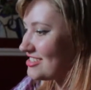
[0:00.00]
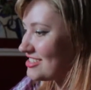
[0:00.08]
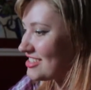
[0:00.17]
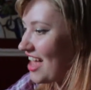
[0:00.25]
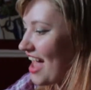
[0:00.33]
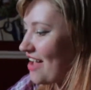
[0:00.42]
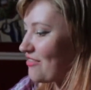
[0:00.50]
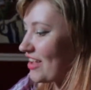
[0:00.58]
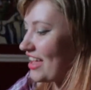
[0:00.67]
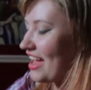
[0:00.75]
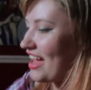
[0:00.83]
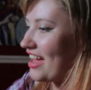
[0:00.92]
Slave
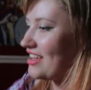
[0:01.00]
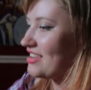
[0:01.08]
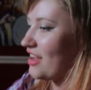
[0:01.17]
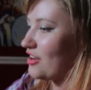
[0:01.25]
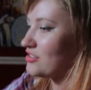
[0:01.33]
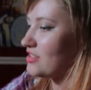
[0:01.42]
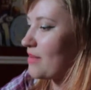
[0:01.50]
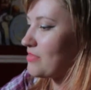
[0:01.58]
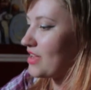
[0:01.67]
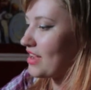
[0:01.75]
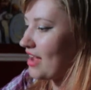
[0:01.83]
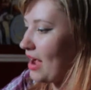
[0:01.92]
again. There's
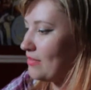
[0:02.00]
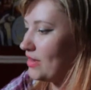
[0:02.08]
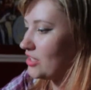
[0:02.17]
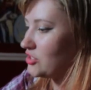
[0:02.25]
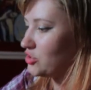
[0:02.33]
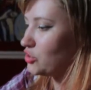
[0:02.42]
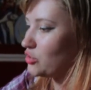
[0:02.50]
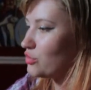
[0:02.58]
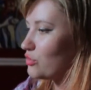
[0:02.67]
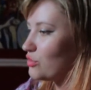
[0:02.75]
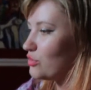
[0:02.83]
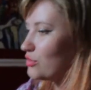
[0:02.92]
something I must
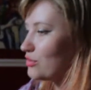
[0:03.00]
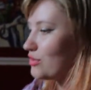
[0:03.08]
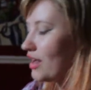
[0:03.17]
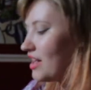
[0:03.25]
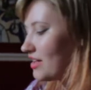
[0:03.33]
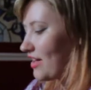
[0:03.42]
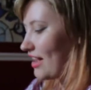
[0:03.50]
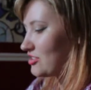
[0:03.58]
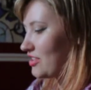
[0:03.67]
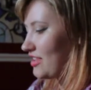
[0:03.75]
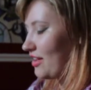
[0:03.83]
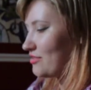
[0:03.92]
do.
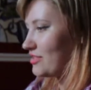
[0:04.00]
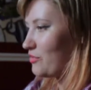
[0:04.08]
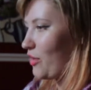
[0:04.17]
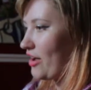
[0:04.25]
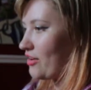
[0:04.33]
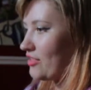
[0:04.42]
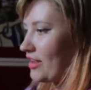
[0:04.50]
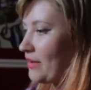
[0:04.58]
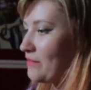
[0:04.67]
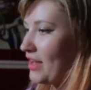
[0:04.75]
Actually, that was way earlier.